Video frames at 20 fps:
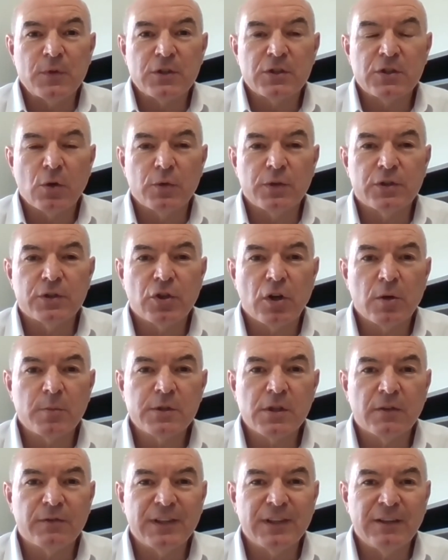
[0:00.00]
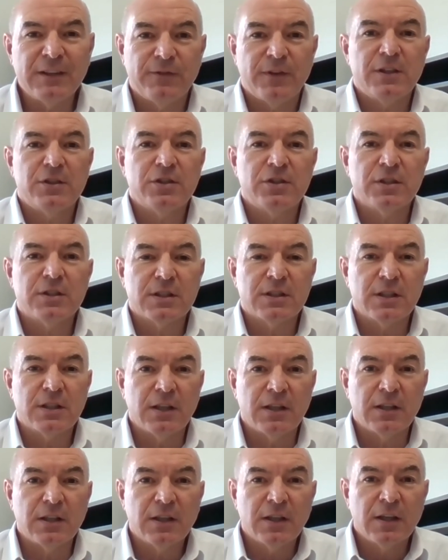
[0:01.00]
So in terms of
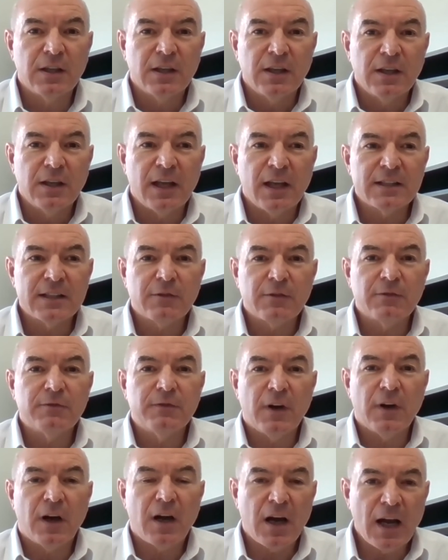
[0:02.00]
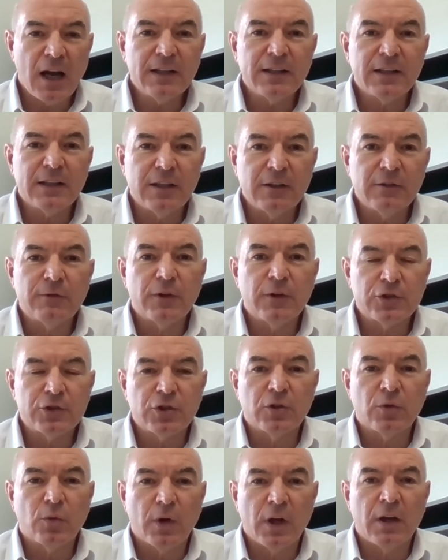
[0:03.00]
efficiency, it's a highly
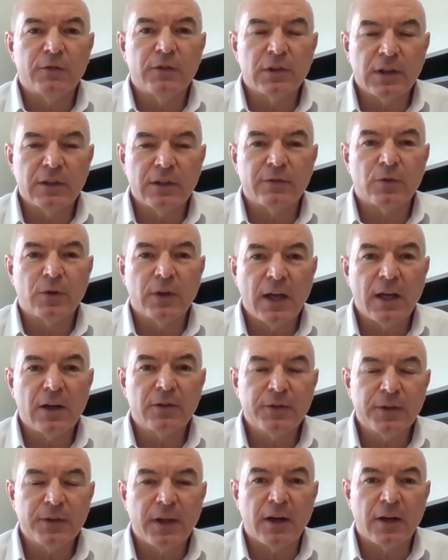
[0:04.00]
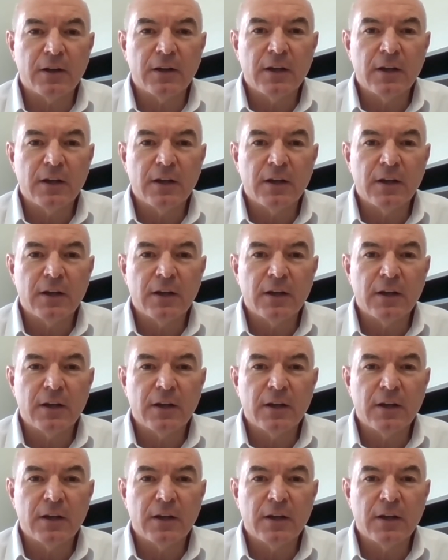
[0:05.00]
efficient way of delivering healthcare.